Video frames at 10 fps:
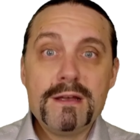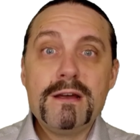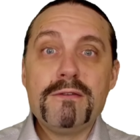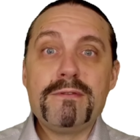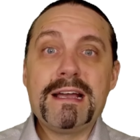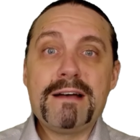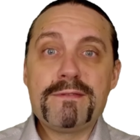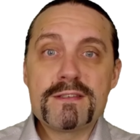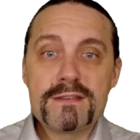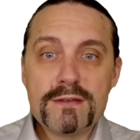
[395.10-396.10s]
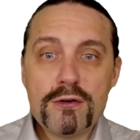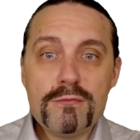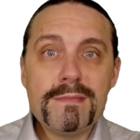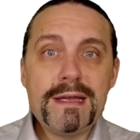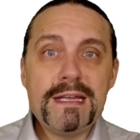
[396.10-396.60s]
We have so
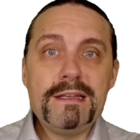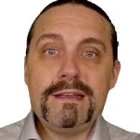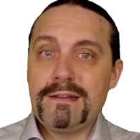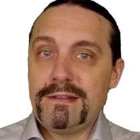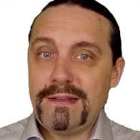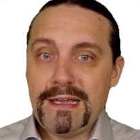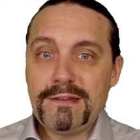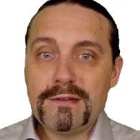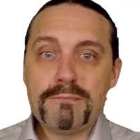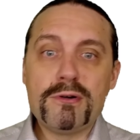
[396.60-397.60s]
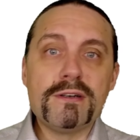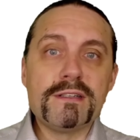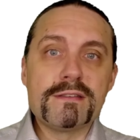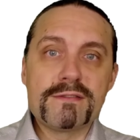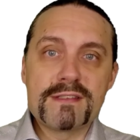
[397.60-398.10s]
many data points,
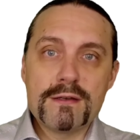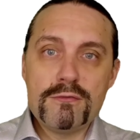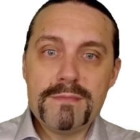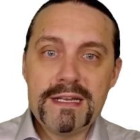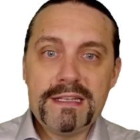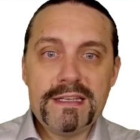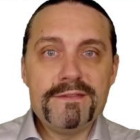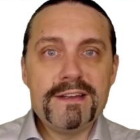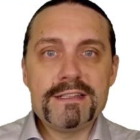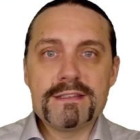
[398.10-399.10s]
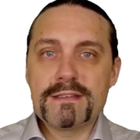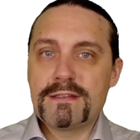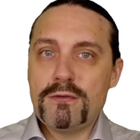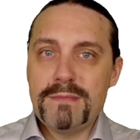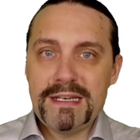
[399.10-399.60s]
so many events, so
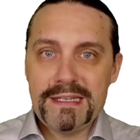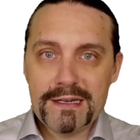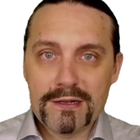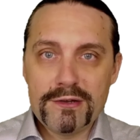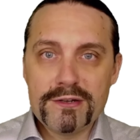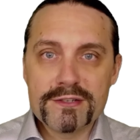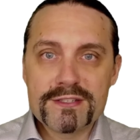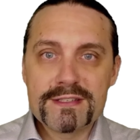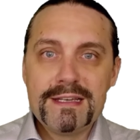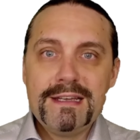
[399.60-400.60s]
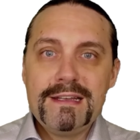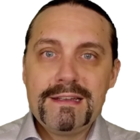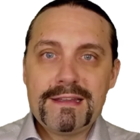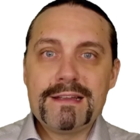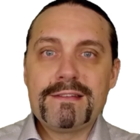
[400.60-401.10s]
many alerts
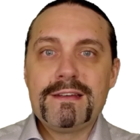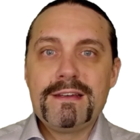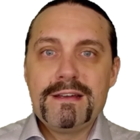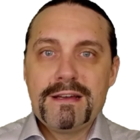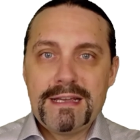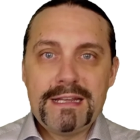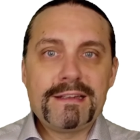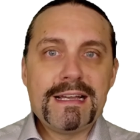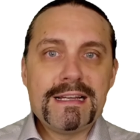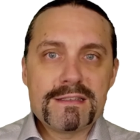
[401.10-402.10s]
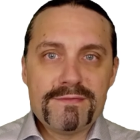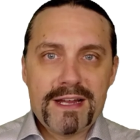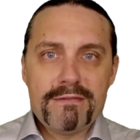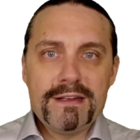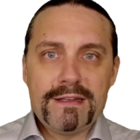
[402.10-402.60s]
that it gets
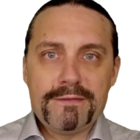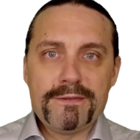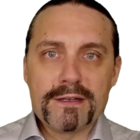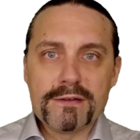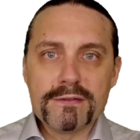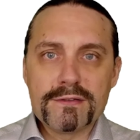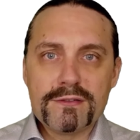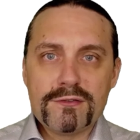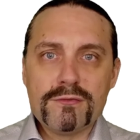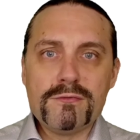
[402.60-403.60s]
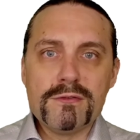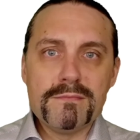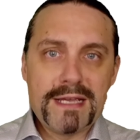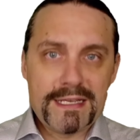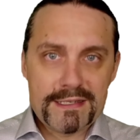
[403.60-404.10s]
very difficult to
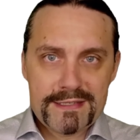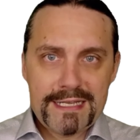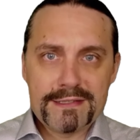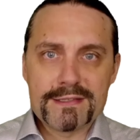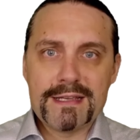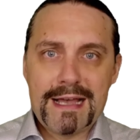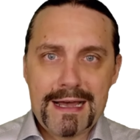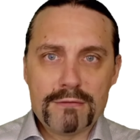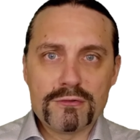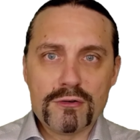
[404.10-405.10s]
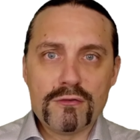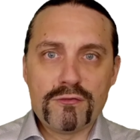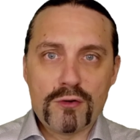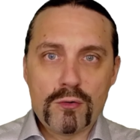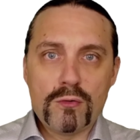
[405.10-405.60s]
make sense out of
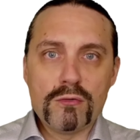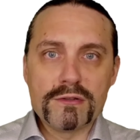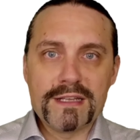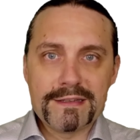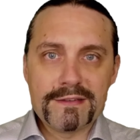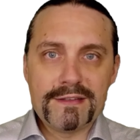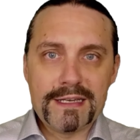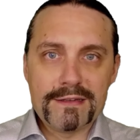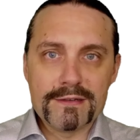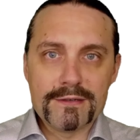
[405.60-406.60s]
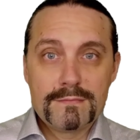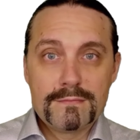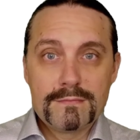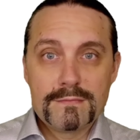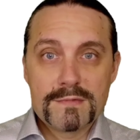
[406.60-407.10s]
all that data.
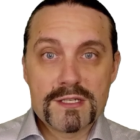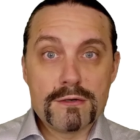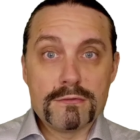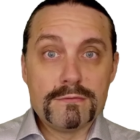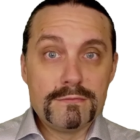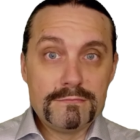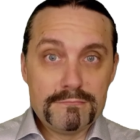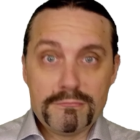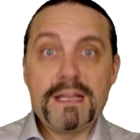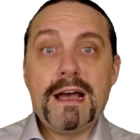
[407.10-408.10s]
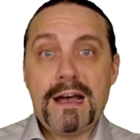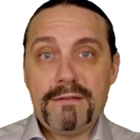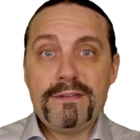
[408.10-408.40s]
So we have